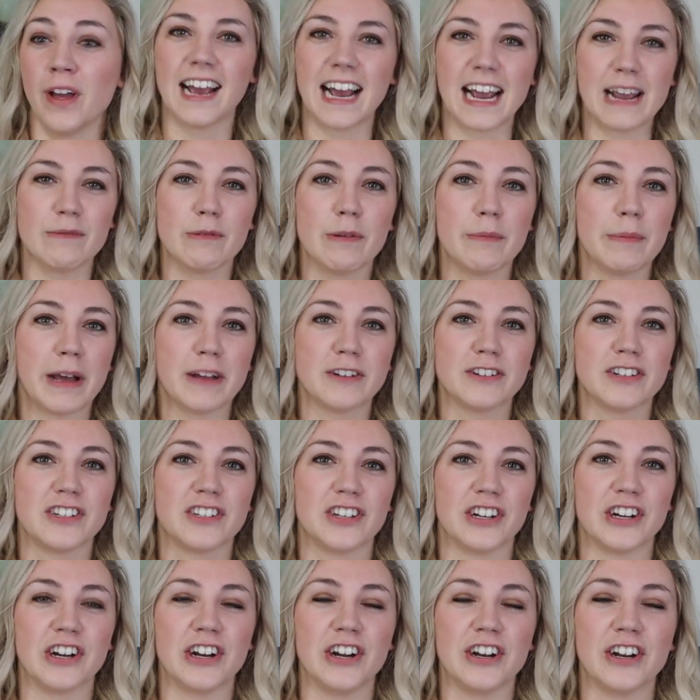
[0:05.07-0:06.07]
I am about to
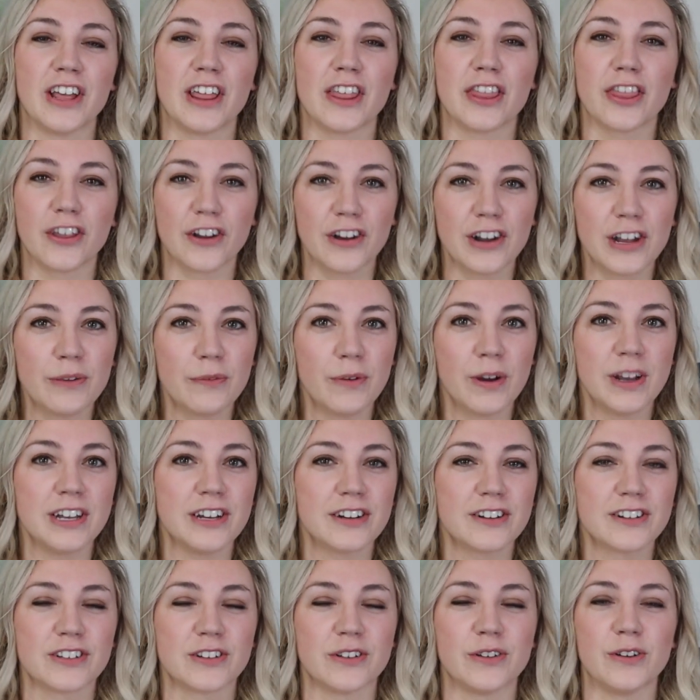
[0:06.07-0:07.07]
turn 31
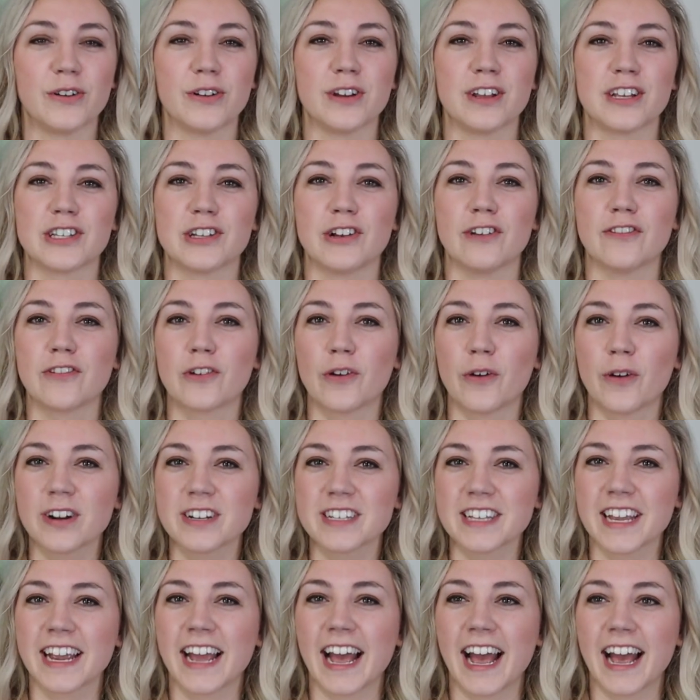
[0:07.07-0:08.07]
years old so of course
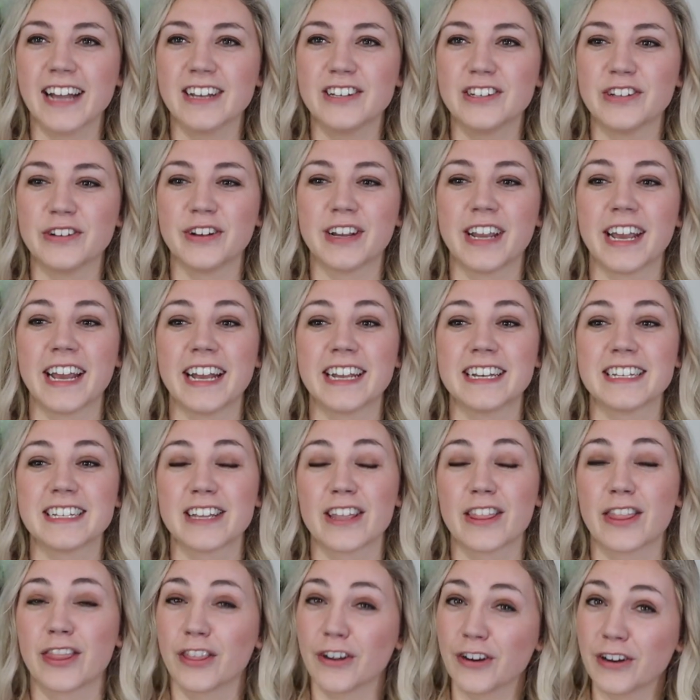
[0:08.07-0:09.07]
I had to get
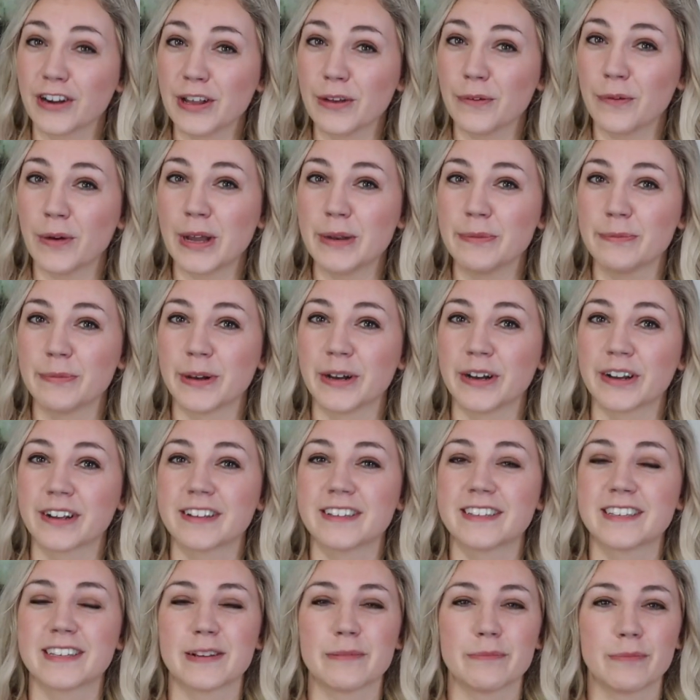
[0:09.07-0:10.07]
31
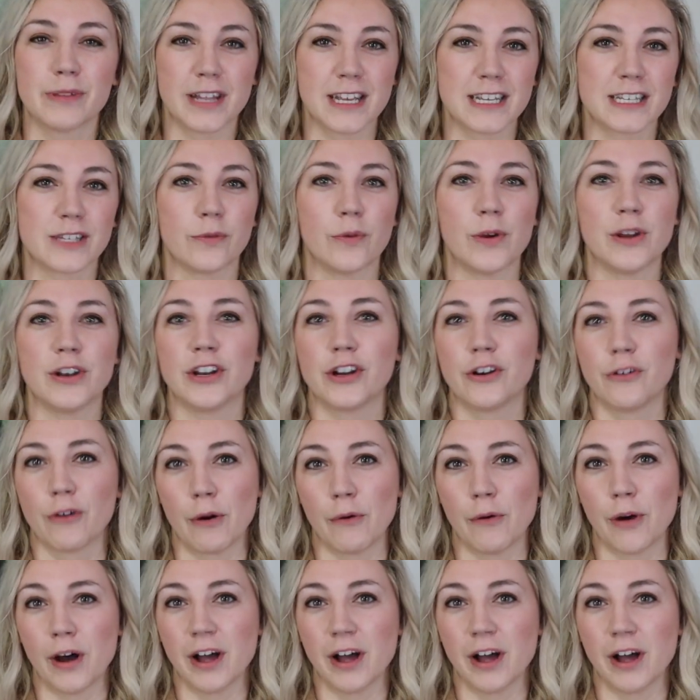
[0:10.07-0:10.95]
books plus one to grow